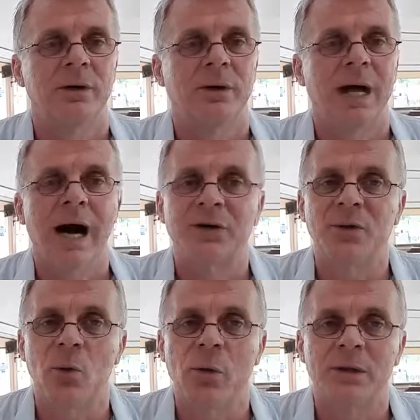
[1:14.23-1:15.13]
are the
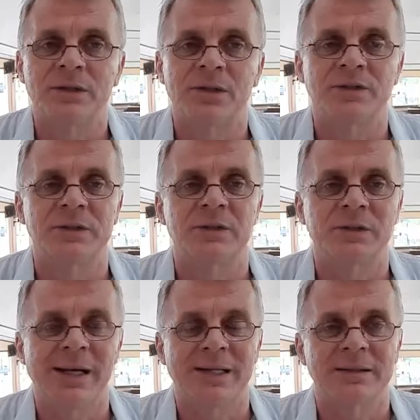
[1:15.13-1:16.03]
words of Jesus
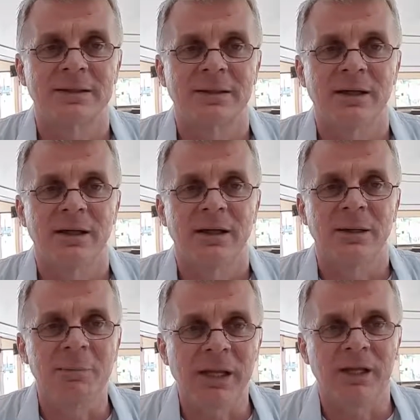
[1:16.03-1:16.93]
Christ.
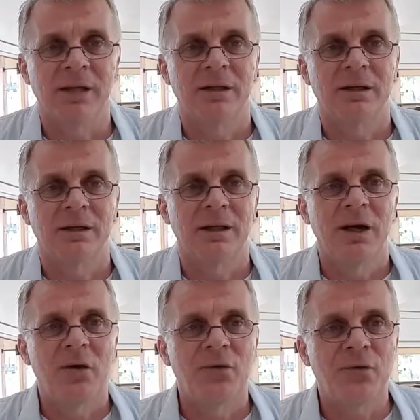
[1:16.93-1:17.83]
Meaning,
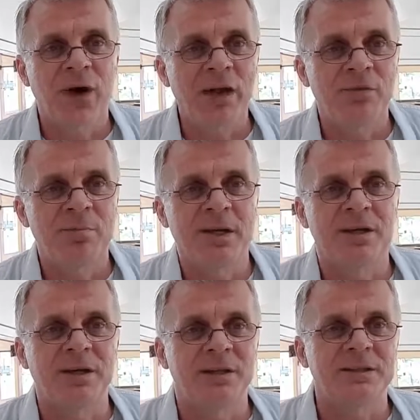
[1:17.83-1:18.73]
faith
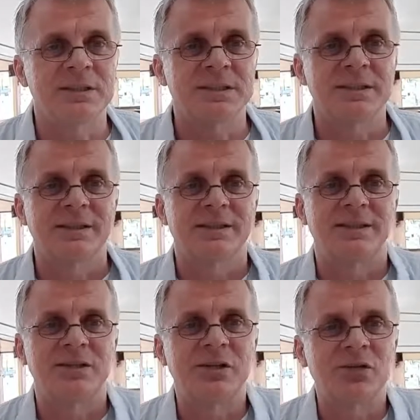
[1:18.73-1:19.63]
begins,
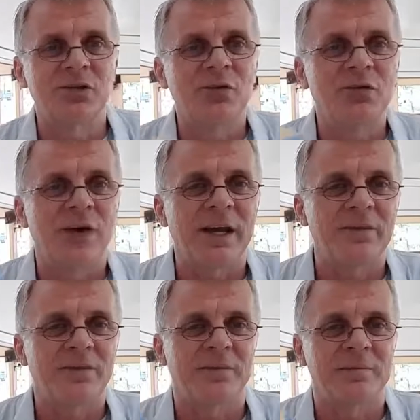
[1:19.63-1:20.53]
the true faith,
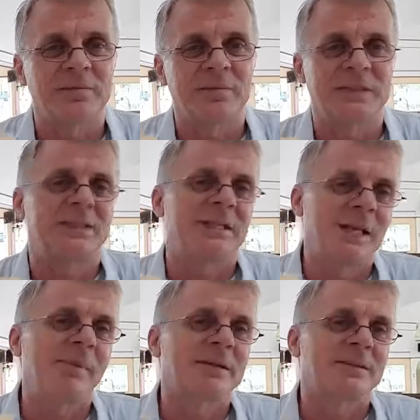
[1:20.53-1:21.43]
this
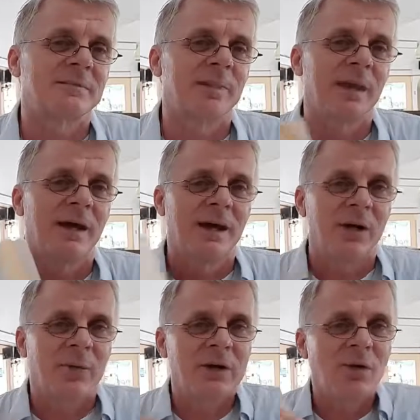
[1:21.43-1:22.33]
intimacy.
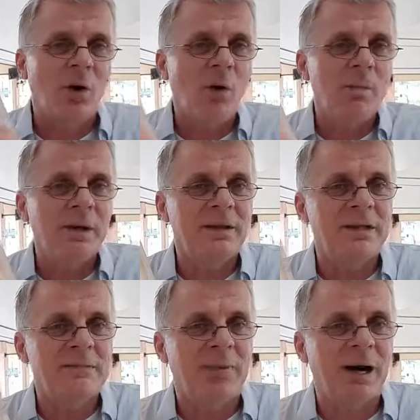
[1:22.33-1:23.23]
When you open
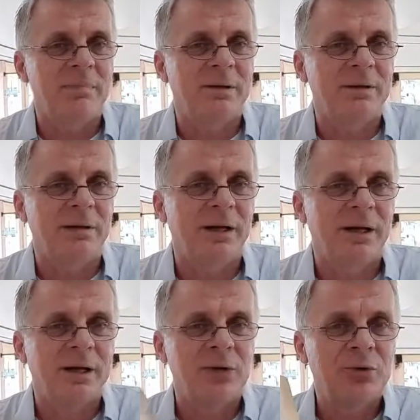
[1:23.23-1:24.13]
this Bible,
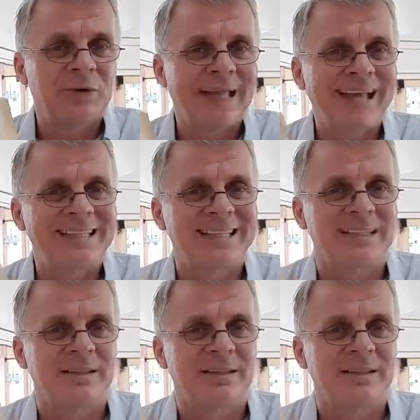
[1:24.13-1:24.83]
you touch it.